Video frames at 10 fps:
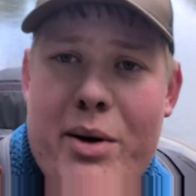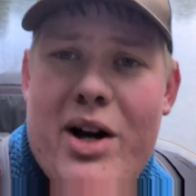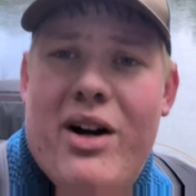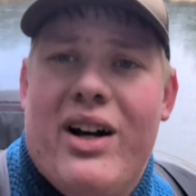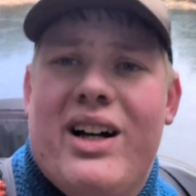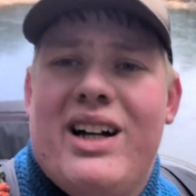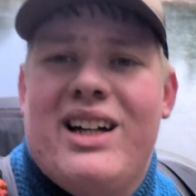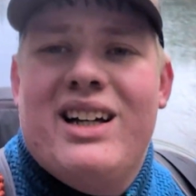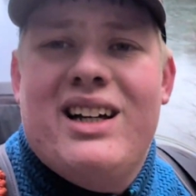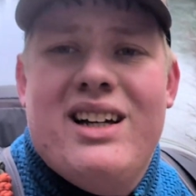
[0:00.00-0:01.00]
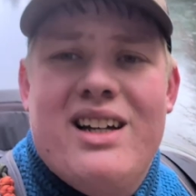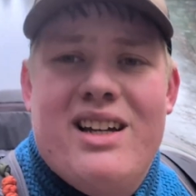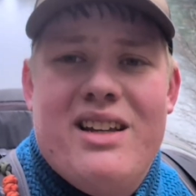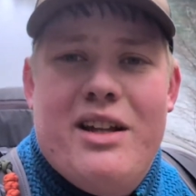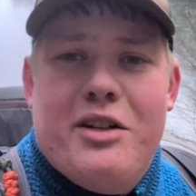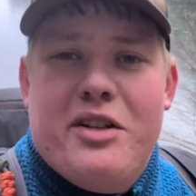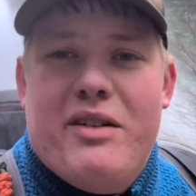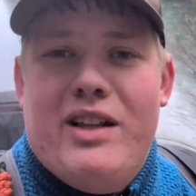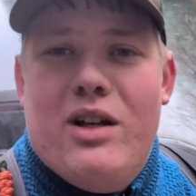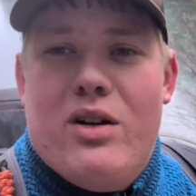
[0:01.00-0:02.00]
we are. There's the
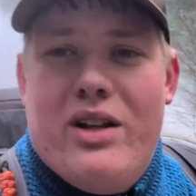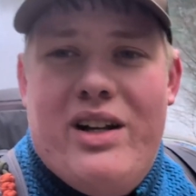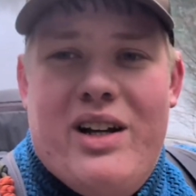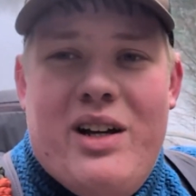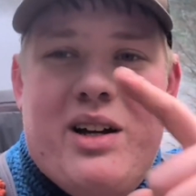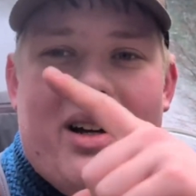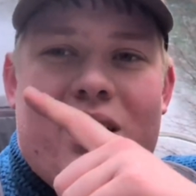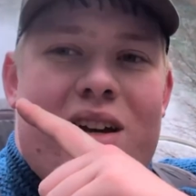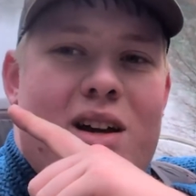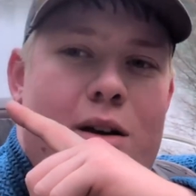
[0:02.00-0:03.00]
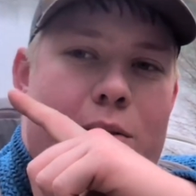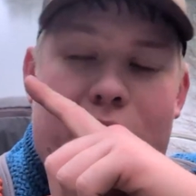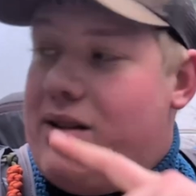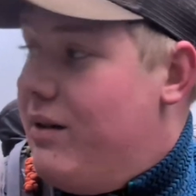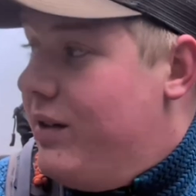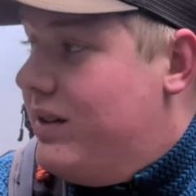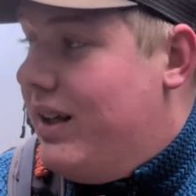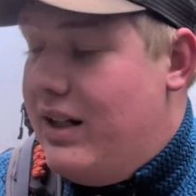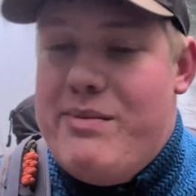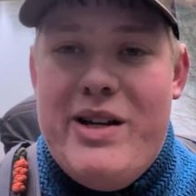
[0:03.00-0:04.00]
Green Lochan with its lovely
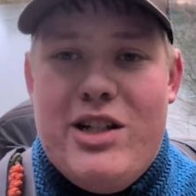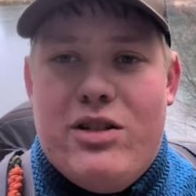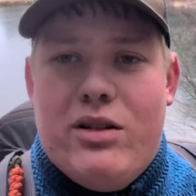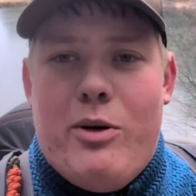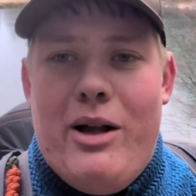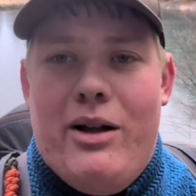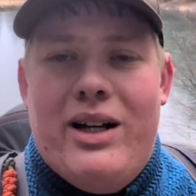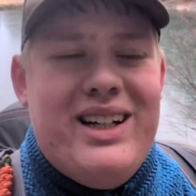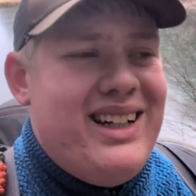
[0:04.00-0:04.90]
sandy beaches as well.